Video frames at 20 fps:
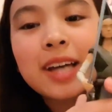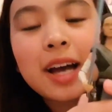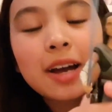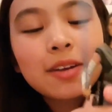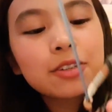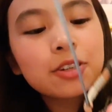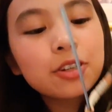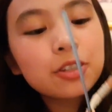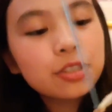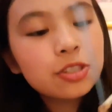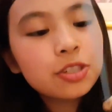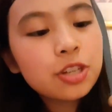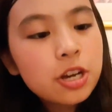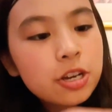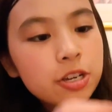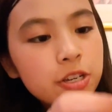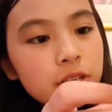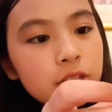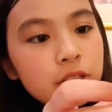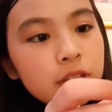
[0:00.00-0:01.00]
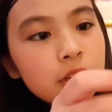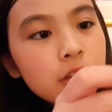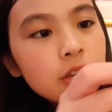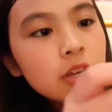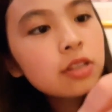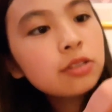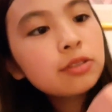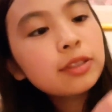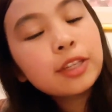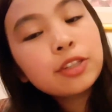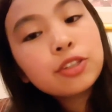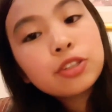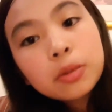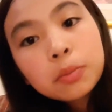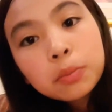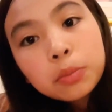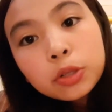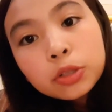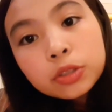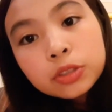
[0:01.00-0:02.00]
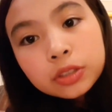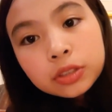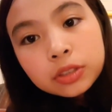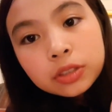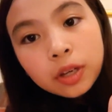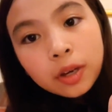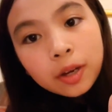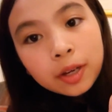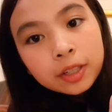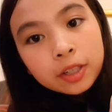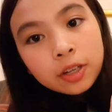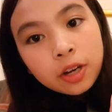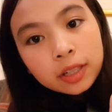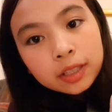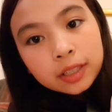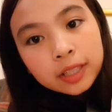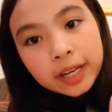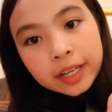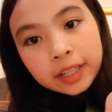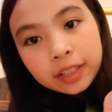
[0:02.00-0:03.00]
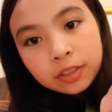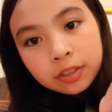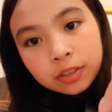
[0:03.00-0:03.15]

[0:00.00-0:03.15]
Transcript: I forgot to tell you that you can put her gun like